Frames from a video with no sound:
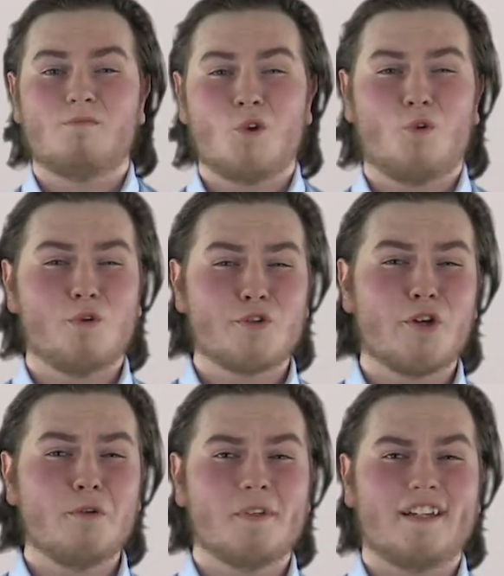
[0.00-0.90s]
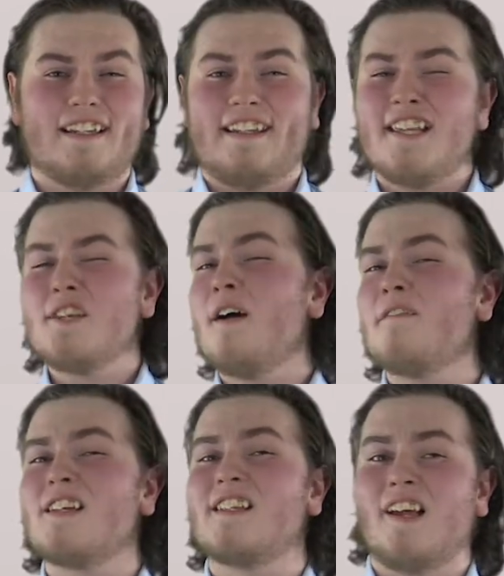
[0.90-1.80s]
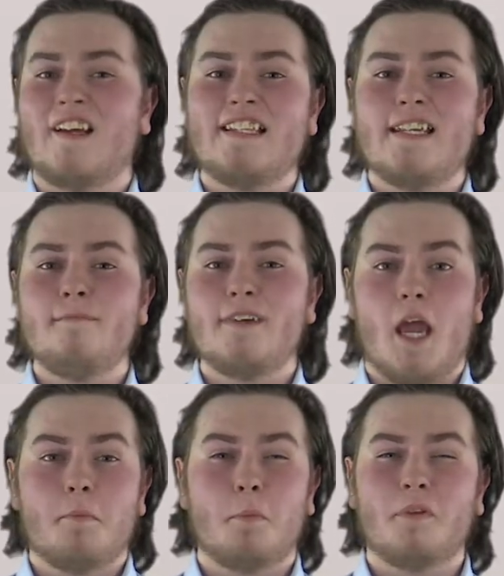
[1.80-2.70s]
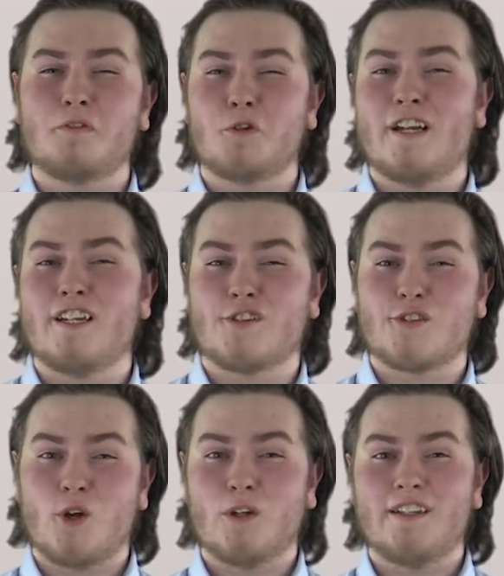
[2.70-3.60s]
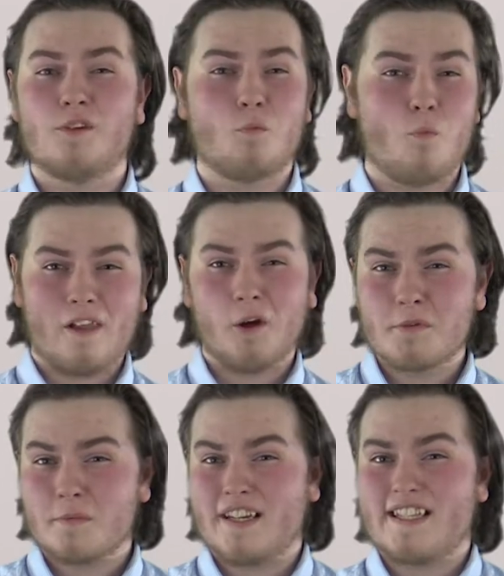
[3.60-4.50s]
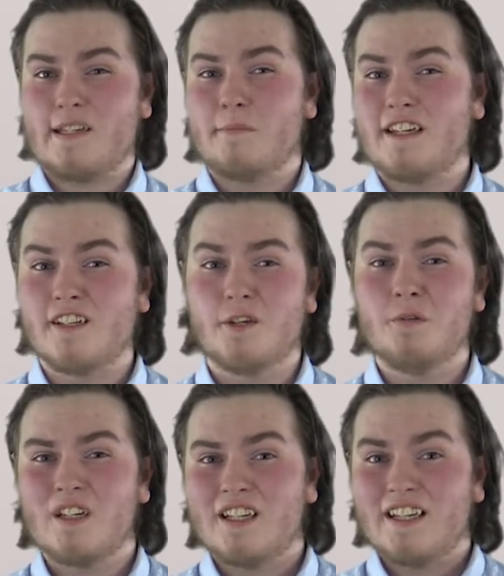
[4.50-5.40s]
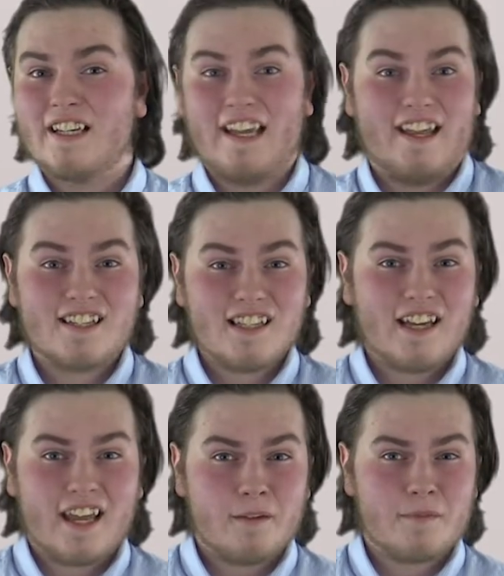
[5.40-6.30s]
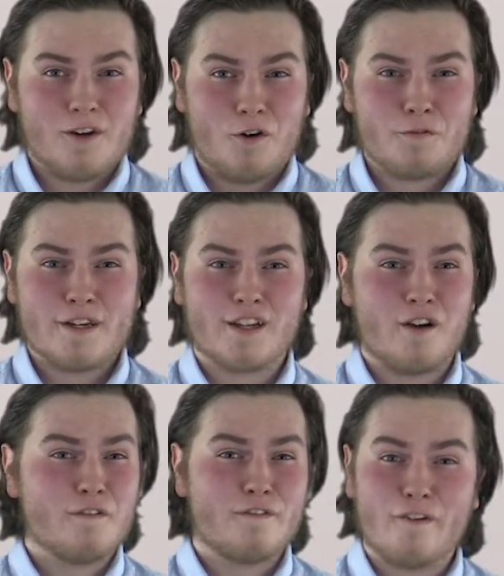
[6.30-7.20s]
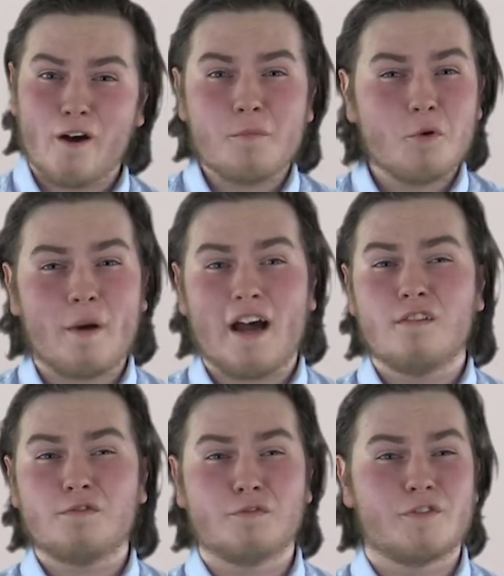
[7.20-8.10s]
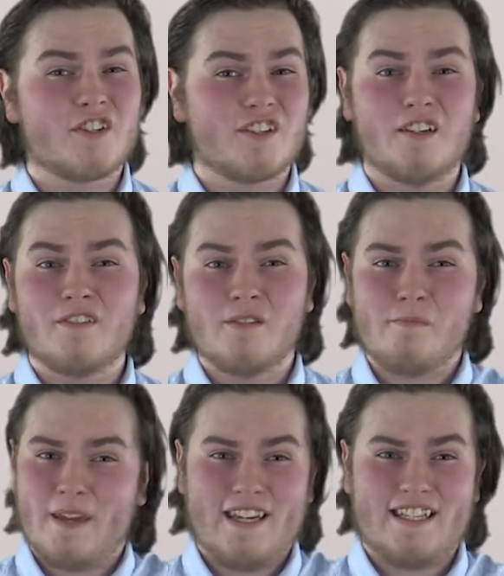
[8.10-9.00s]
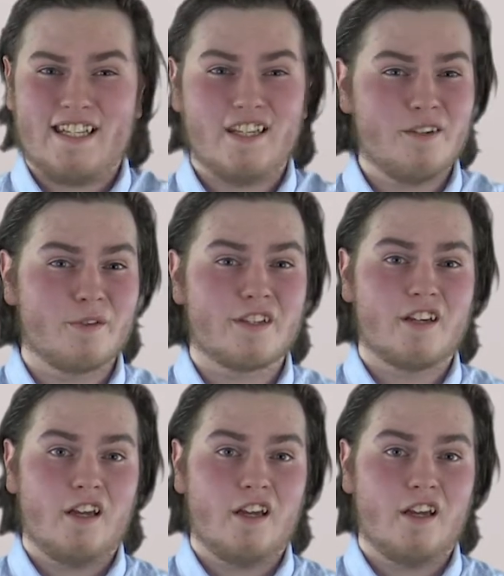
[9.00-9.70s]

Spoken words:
Also, unless you have a design team capable of creating a solid and well-optimized CPU, Intel and AMD offerings are far more powerful for server and PC use.